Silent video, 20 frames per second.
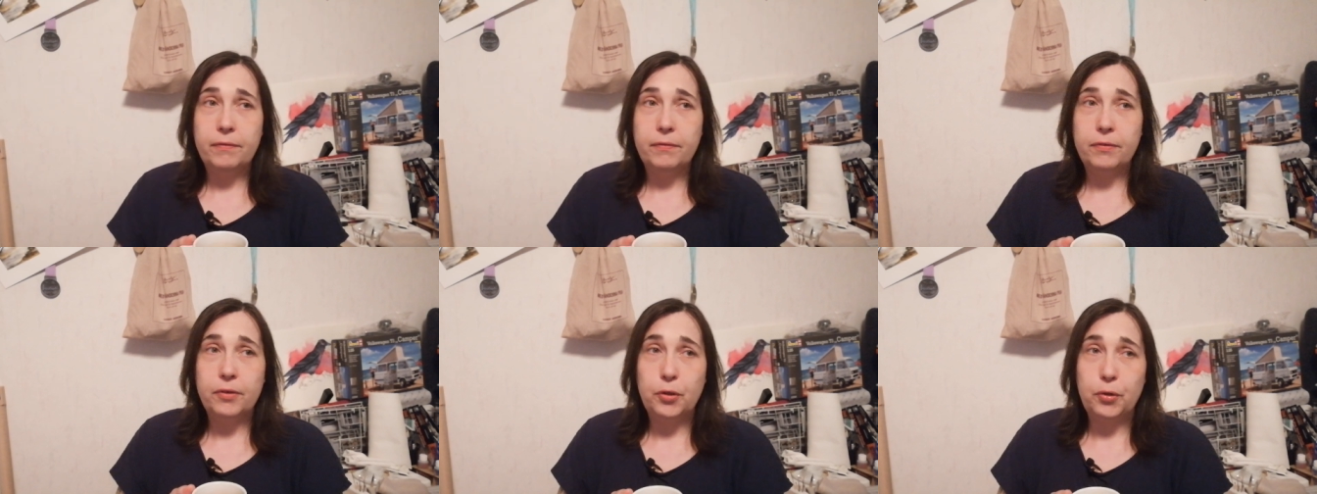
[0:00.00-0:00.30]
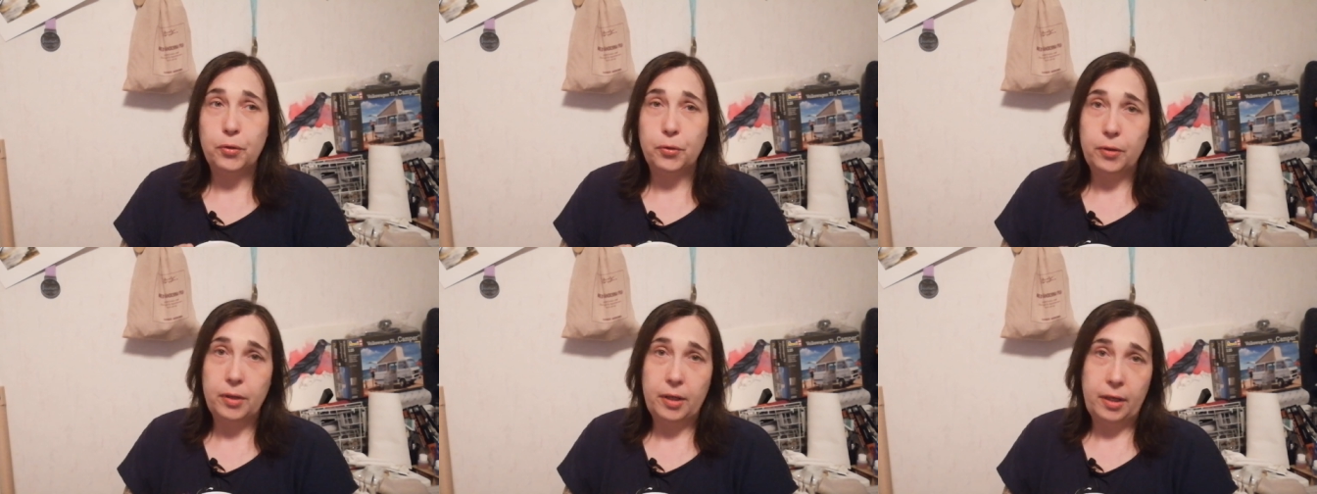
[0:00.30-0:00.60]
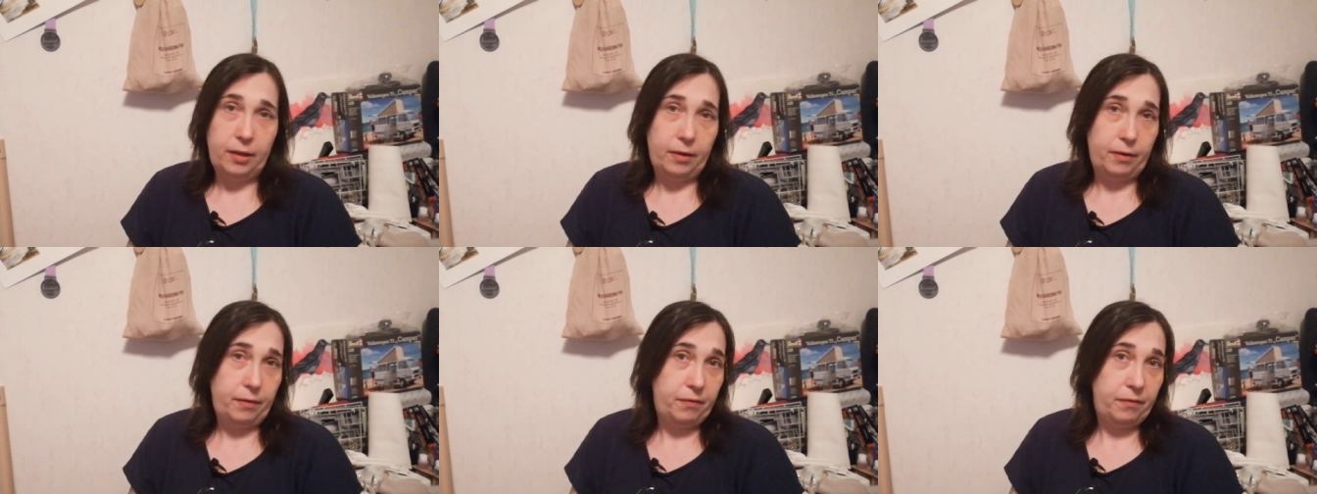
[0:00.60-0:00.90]
should
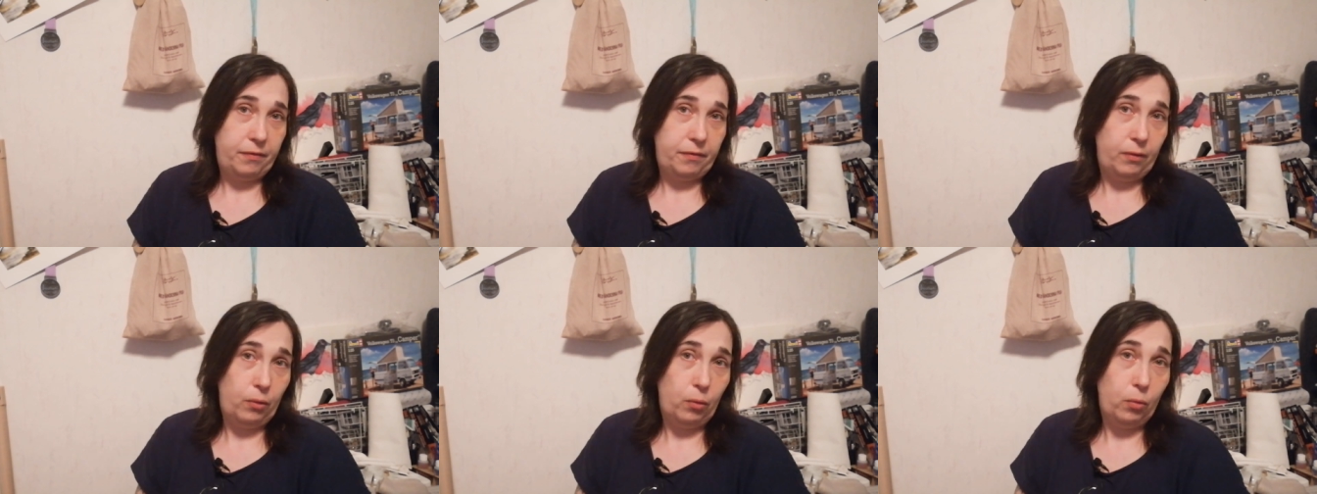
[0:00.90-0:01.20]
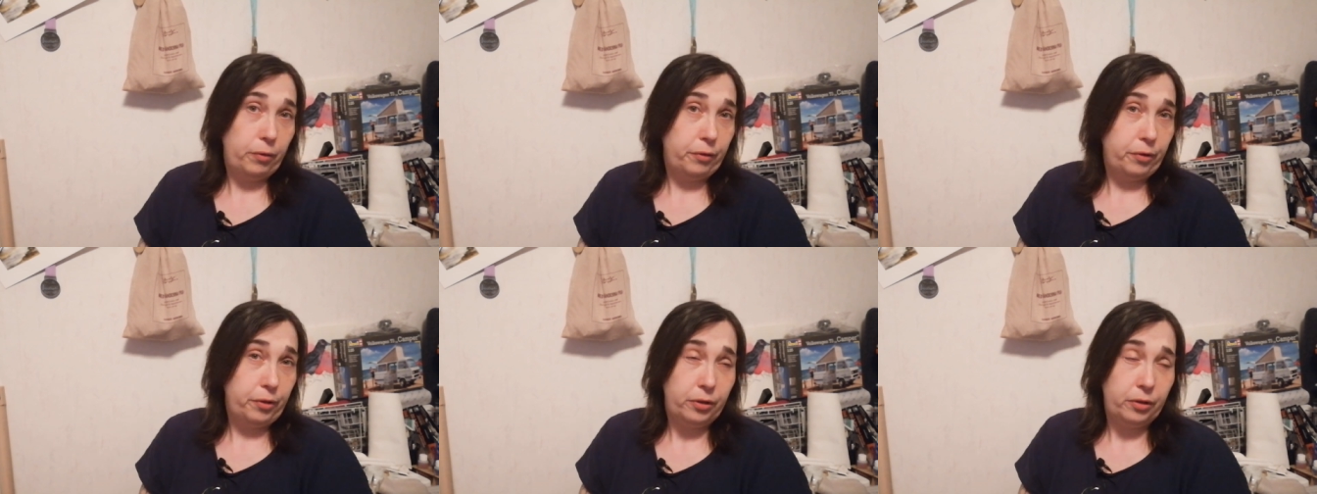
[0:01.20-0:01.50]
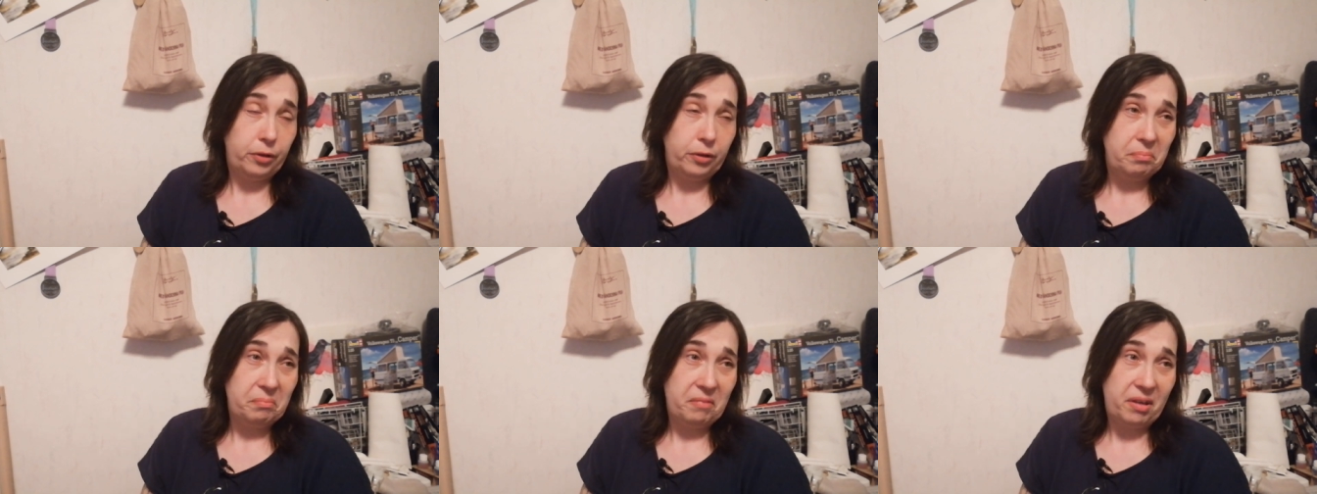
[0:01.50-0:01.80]
have
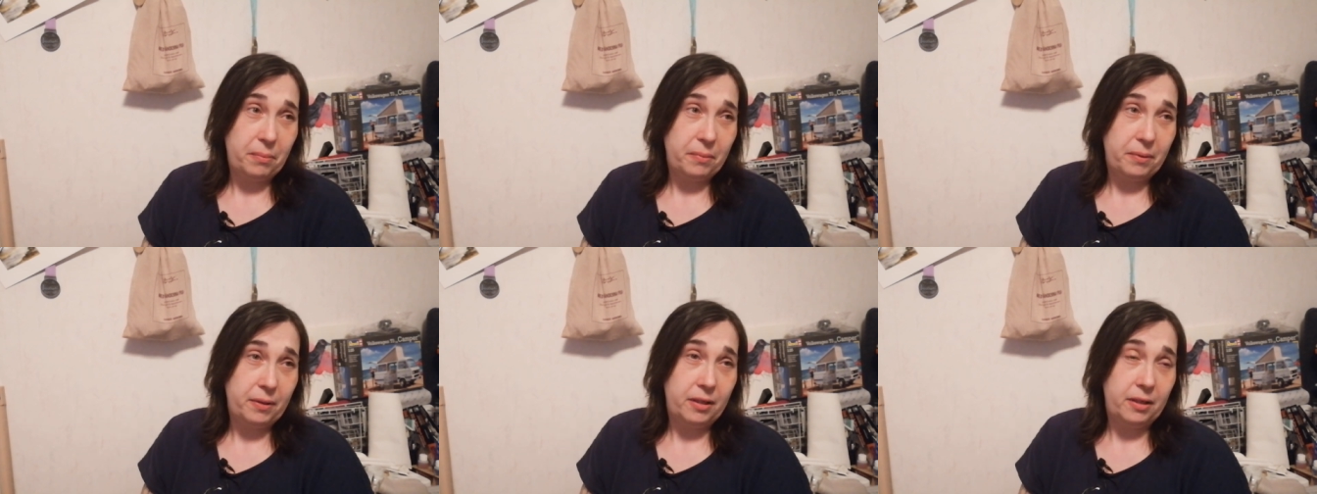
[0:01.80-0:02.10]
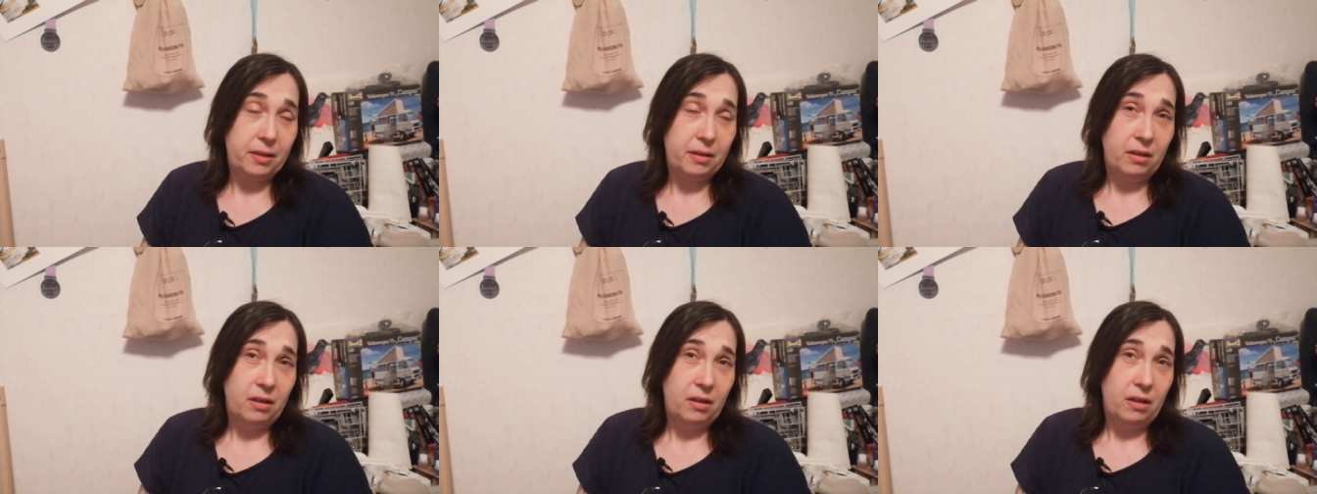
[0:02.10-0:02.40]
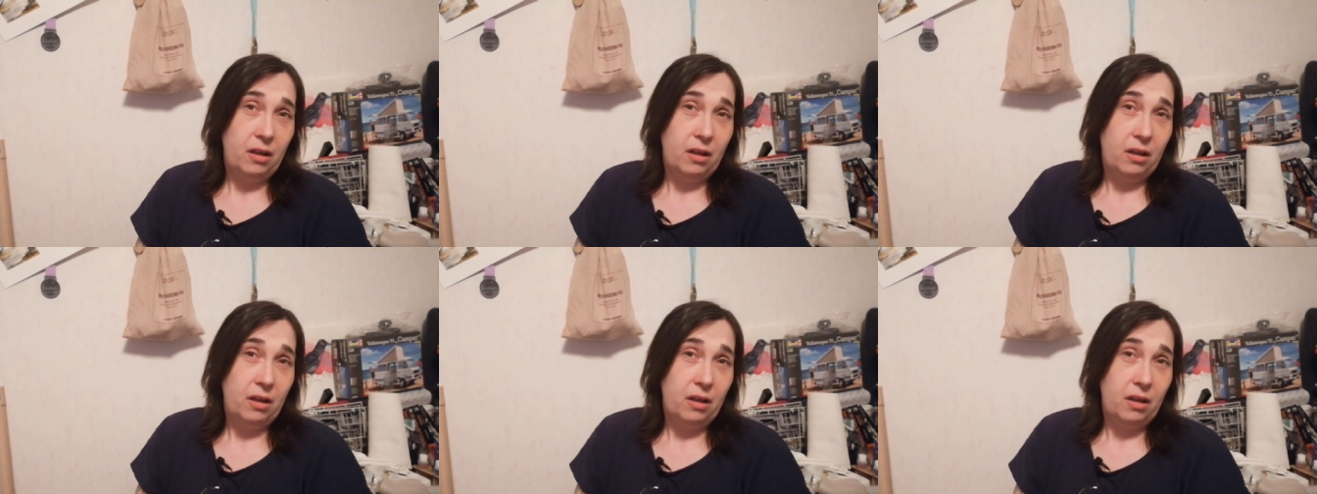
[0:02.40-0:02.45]
ordered maybe